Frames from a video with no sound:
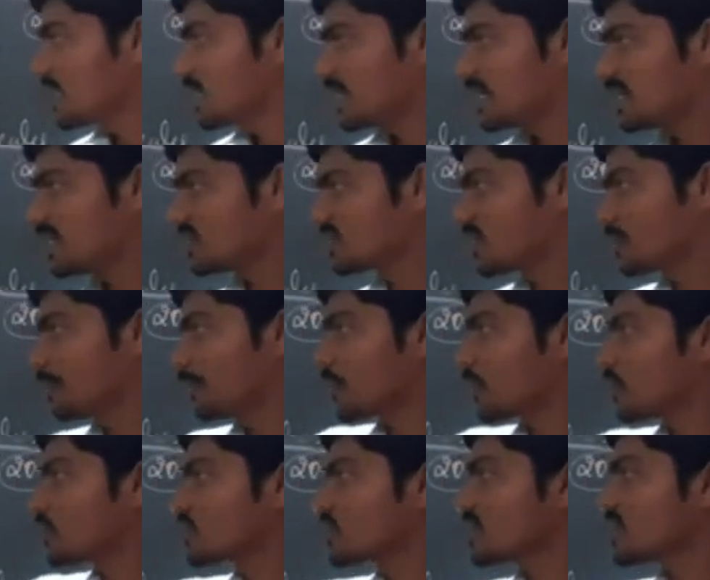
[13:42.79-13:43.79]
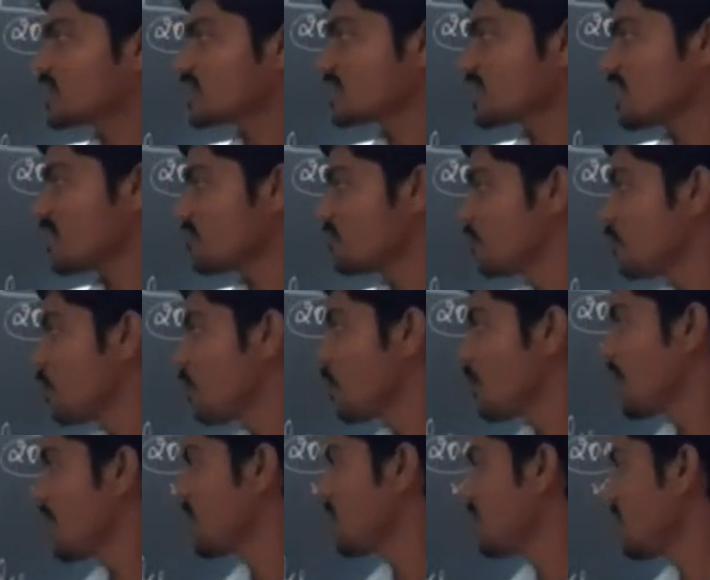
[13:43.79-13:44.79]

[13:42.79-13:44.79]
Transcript: it is the process of movement